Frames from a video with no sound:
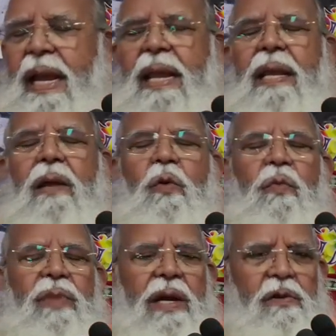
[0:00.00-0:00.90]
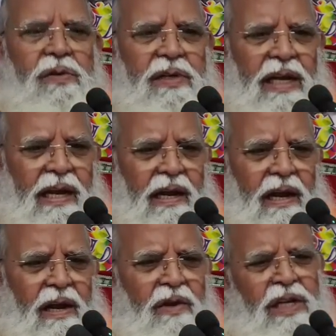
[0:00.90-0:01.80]
Any room that you stay,
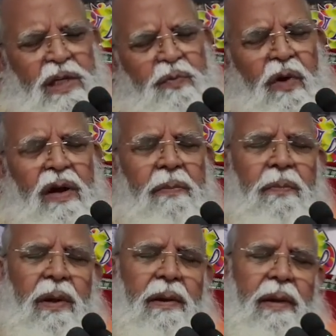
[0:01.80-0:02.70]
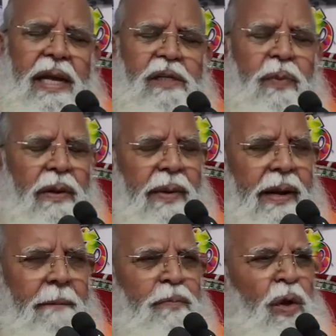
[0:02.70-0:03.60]
just for
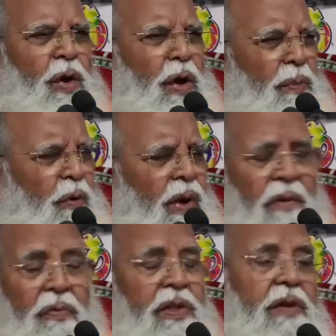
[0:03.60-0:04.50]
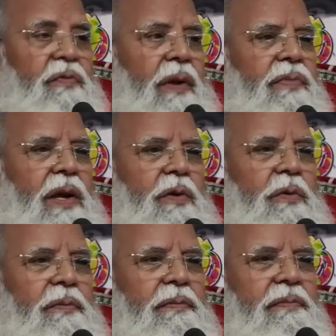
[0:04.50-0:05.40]
experiment, remove everything from that
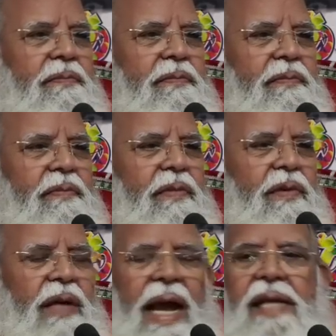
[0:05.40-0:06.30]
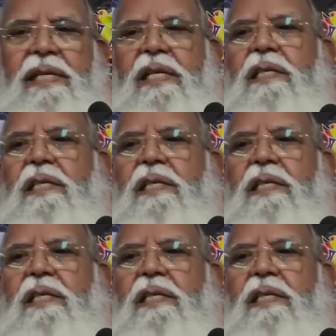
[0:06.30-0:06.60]
room and